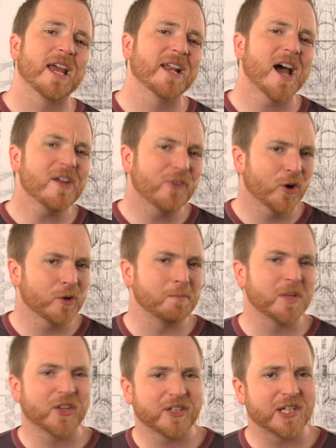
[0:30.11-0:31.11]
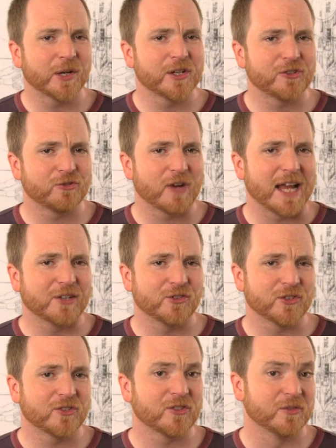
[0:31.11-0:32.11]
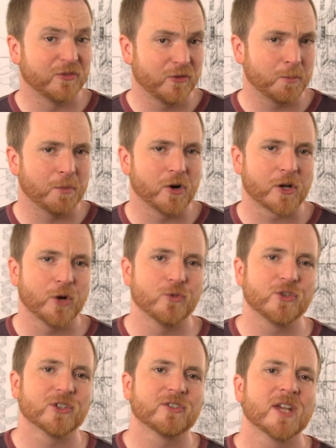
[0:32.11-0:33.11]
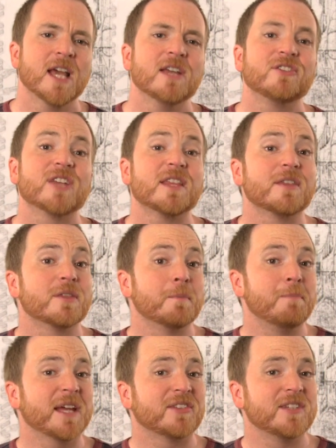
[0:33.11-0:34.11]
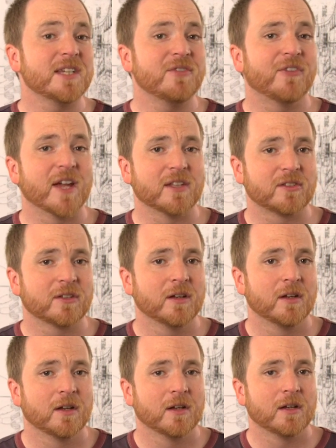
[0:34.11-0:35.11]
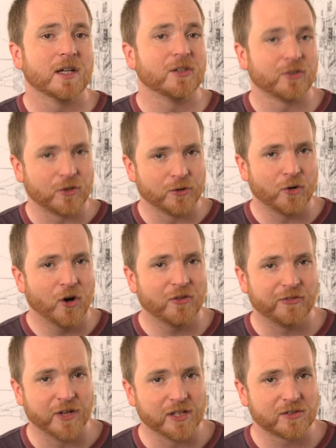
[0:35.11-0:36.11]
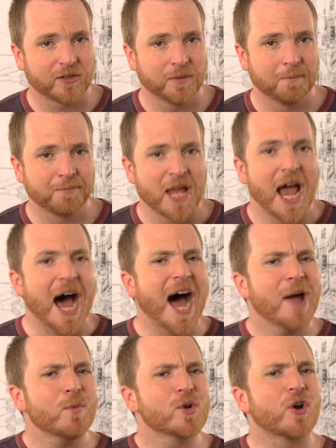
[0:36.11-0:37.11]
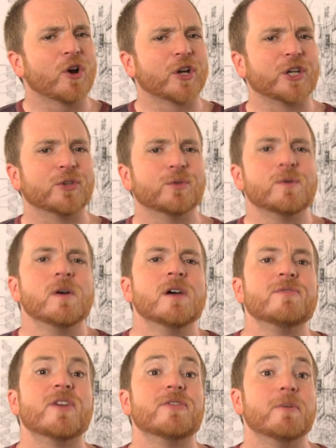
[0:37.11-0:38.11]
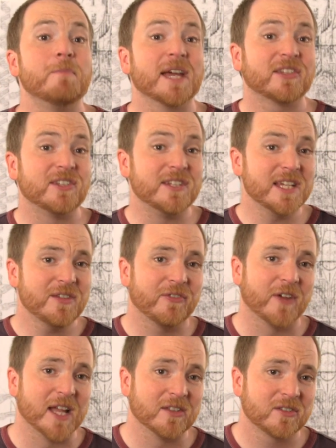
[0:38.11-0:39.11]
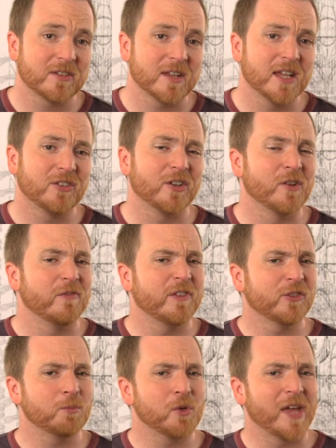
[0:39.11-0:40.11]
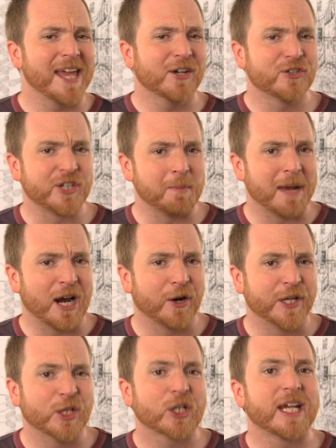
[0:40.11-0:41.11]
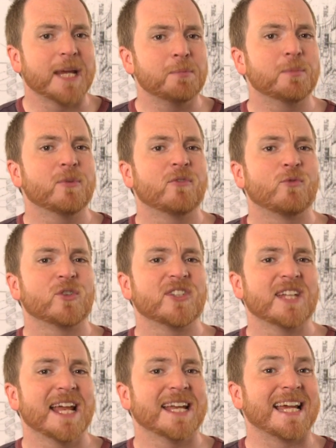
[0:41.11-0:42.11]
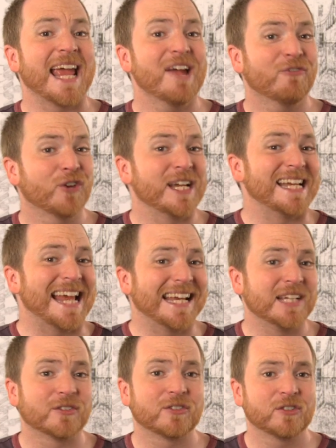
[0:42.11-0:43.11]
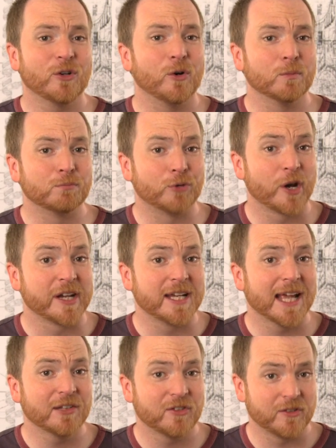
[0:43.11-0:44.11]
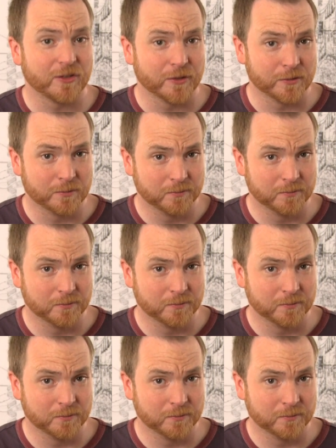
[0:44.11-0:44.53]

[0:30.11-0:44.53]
and I've heard military strategists and football coaches say that the best defense is a good offense. I would argue that the best defense is an invisible energy barrier capable of withstanding every and any assault brought against you.